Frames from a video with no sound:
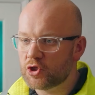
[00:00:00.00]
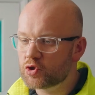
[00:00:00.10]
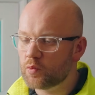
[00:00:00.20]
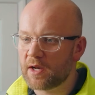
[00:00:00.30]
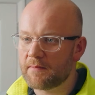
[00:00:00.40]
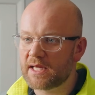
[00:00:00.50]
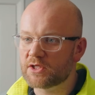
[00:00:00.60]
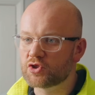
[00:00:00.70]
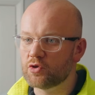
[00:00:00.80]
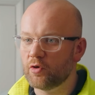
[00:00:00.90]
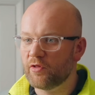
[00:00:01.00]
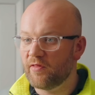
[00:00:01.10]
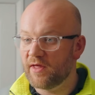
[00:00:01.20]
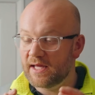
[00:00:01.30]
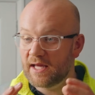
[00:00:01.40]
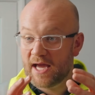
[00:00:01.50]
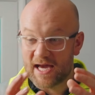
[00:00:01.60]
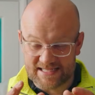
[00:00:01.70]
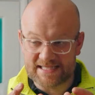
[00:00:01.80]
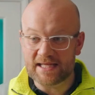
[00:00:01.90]
You just want to make sure that
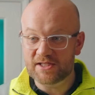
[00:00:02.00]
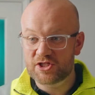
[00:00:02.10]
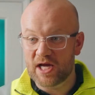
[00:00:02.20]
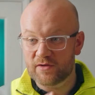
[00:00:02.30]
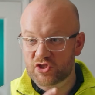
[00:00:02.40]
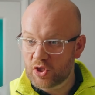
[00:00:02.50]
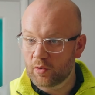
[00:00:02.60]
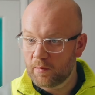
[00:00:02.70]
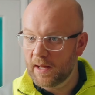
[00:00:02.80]
as a sense check, the solar